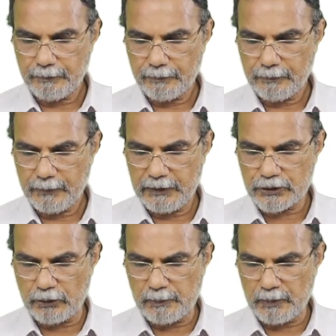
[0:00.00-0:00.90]
It is
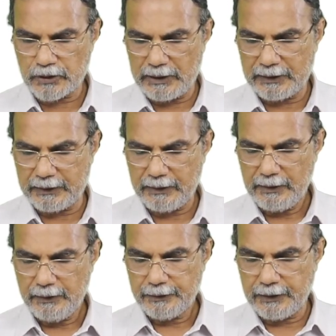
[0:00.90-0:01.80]
almost like a
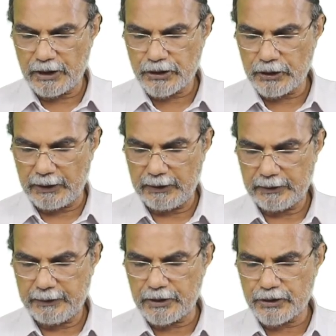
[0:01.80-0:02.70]

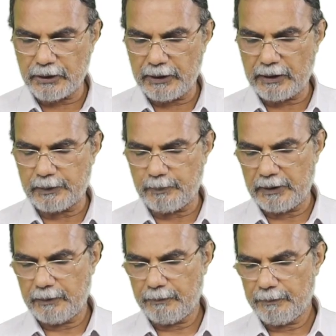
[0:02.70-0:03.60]
tertiary carbon.
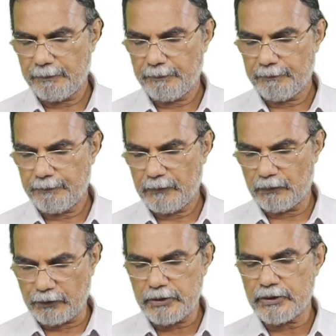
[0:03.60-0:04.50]
Of
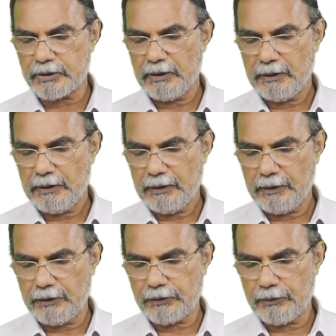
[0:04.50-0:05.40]
course,
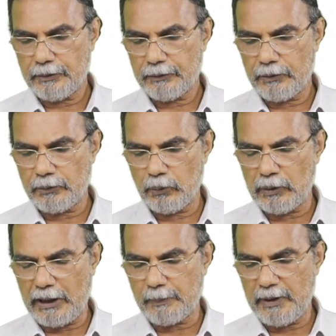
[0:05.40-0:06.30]
to 2
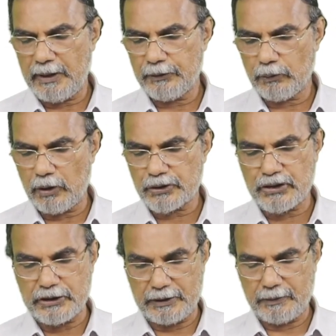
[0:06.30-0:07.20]
carbon and 2
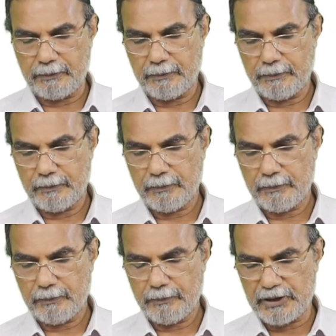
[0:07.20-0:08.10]
oxygen.
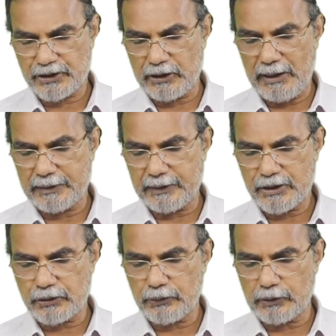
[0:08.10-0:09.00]
but still attached
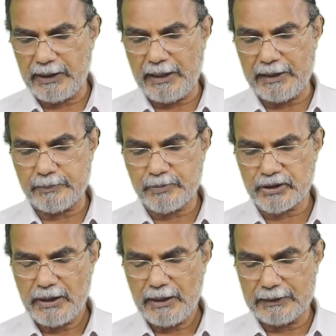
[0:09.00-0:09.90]
to 3 atoms
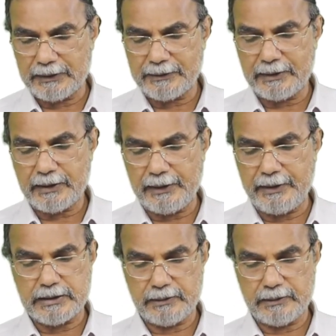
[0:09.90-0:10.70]
other than hydrogen.